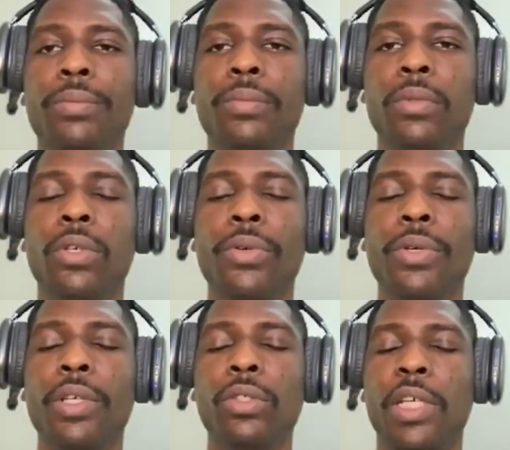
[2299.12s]
create those
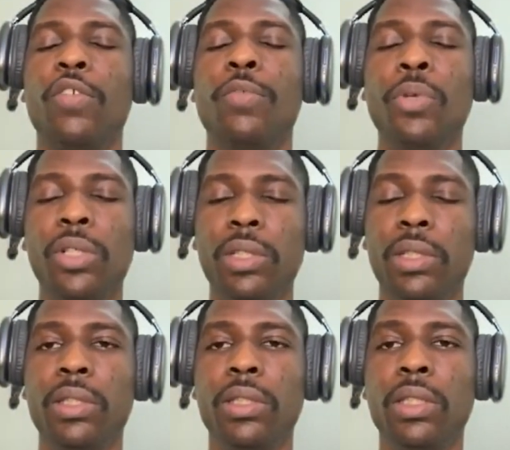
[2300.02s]
kind of
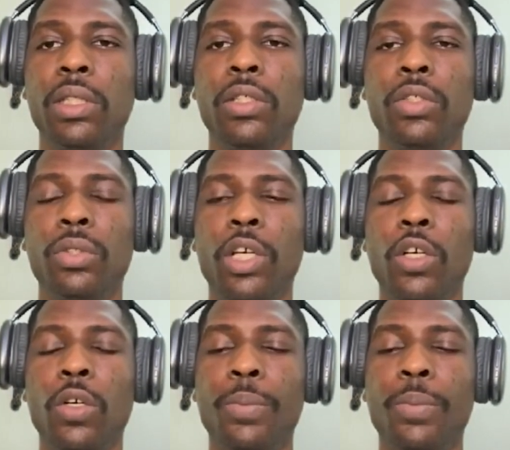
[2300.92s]
policies to help